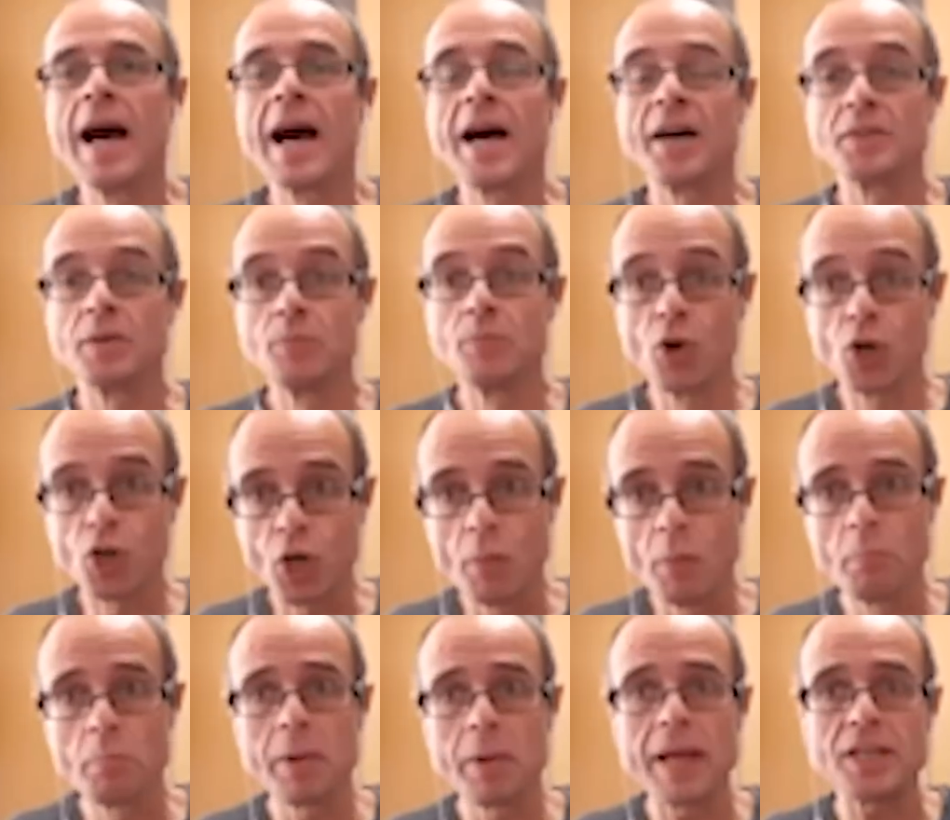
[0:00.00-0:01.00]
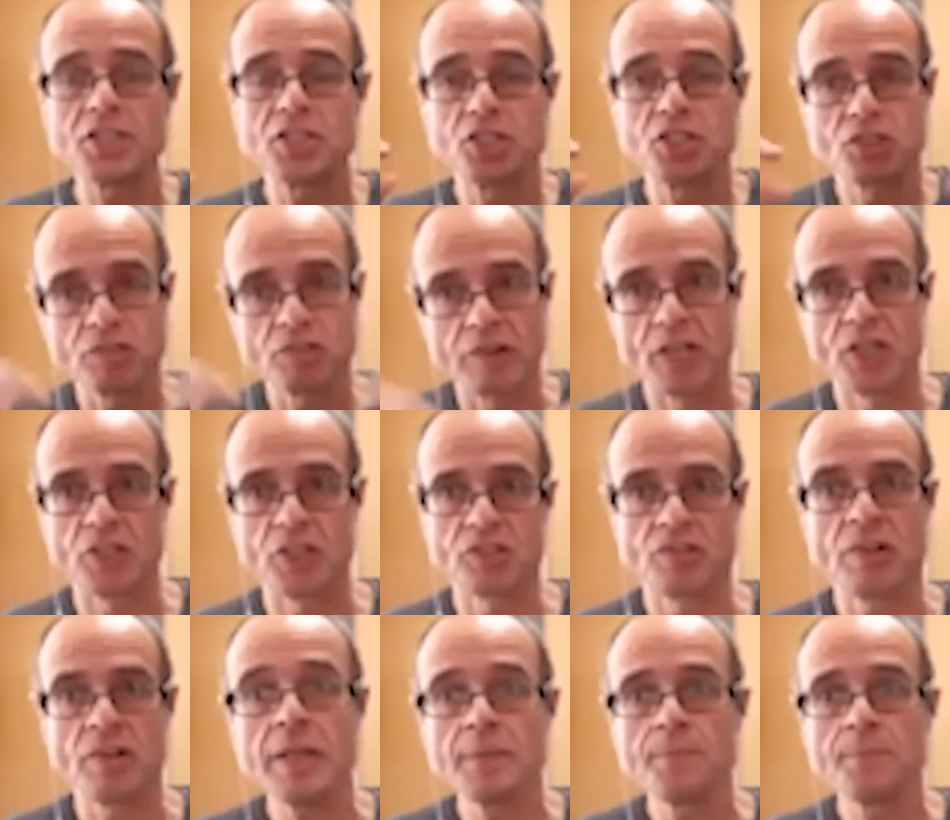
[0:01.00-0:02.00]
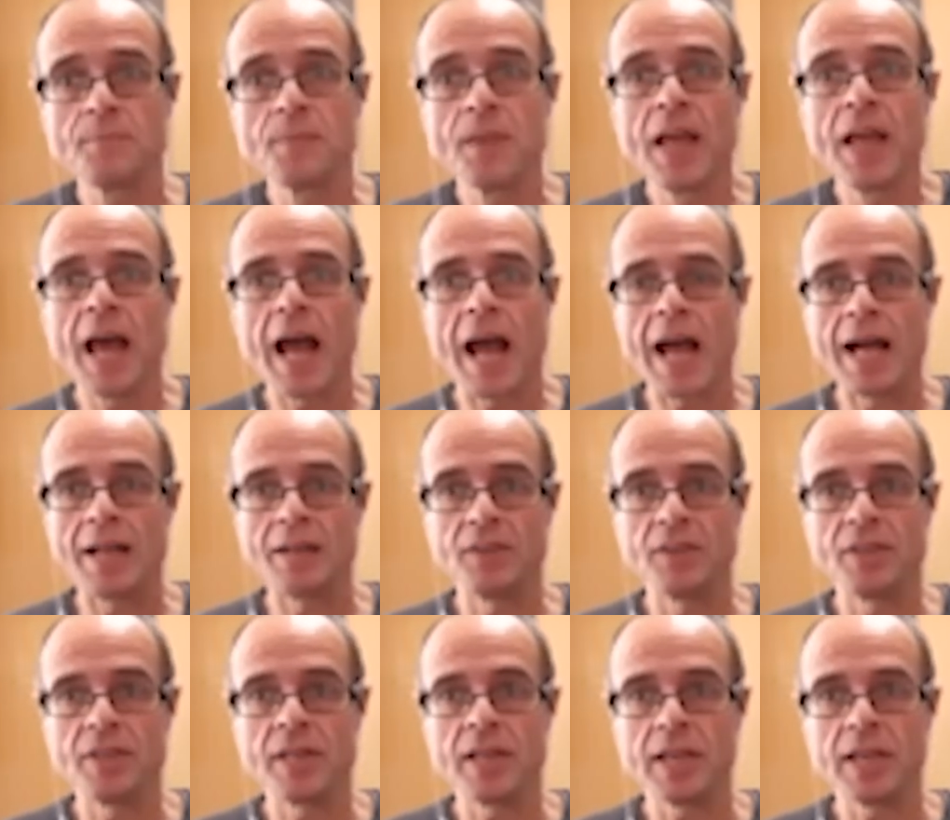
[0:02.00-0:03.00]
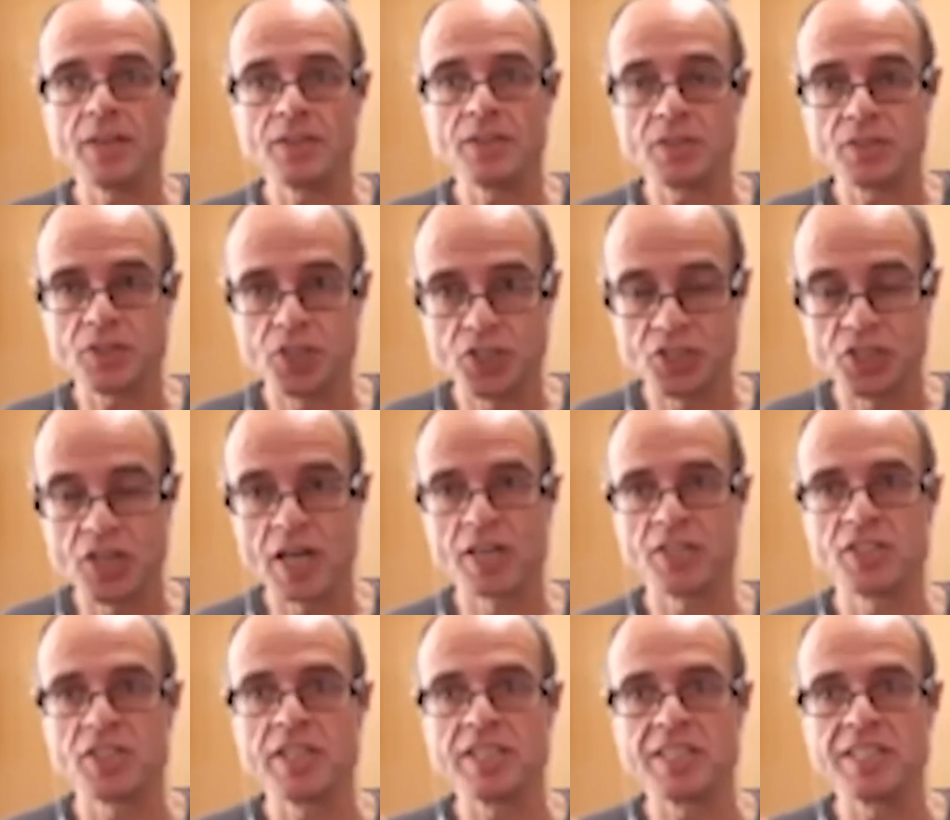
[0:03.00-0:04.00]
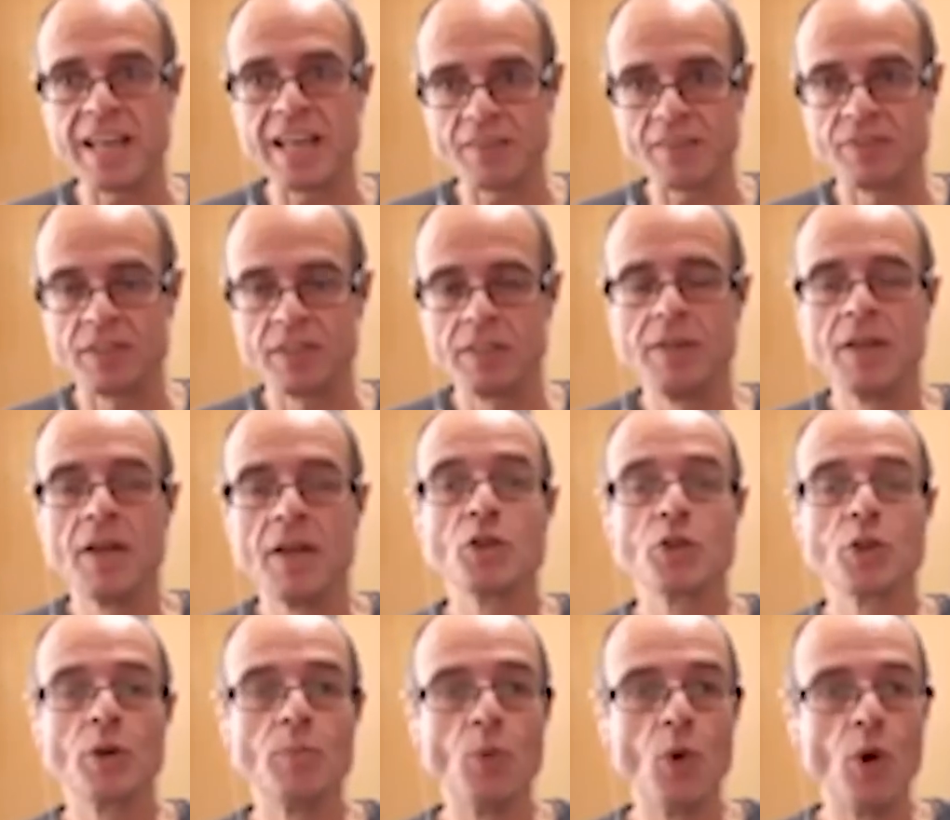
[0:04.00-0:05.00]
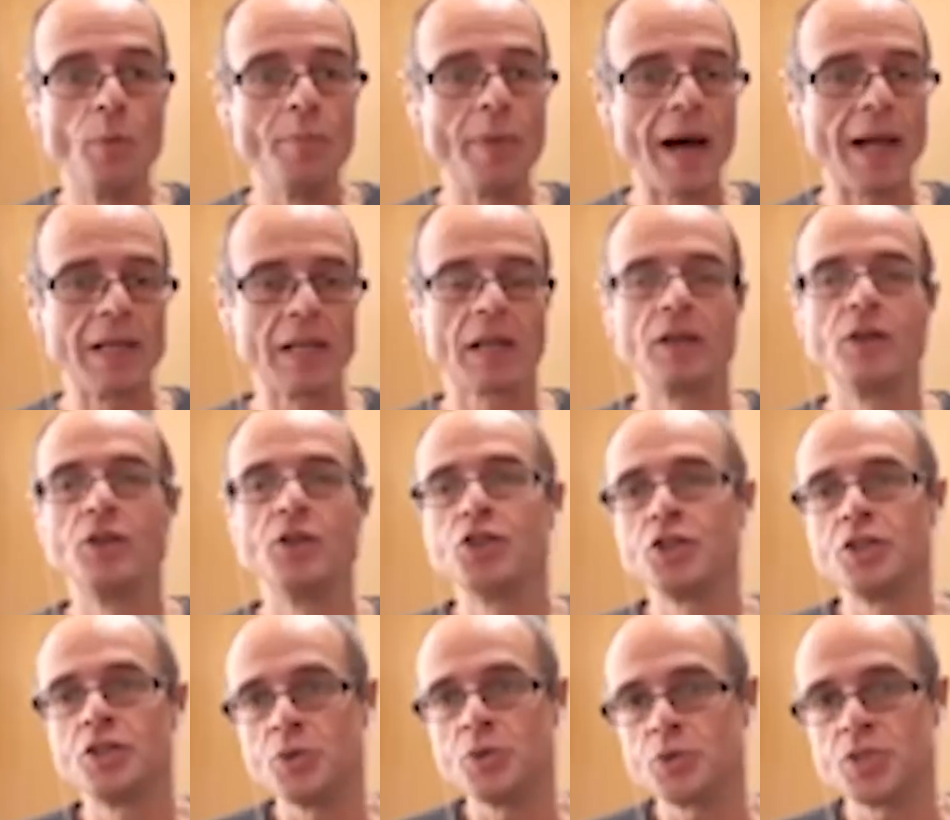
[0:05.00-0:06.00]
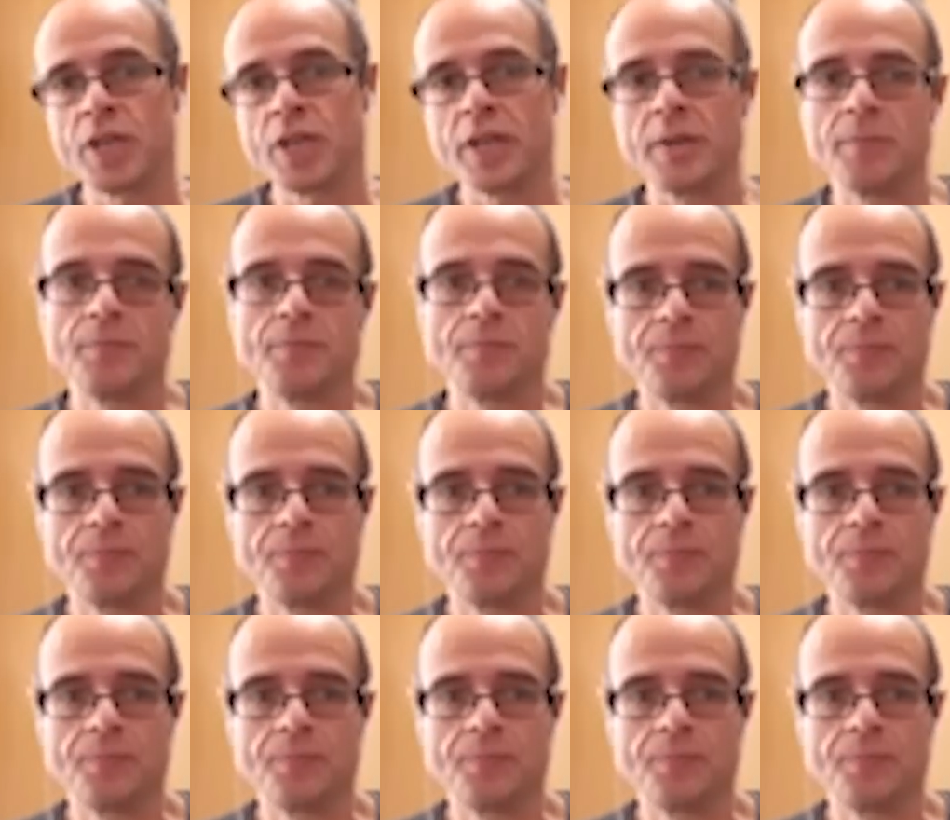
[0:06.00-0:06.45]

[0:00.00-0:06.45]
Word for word: And the more complex the trinketry and the society's level, the more malocclusion you see.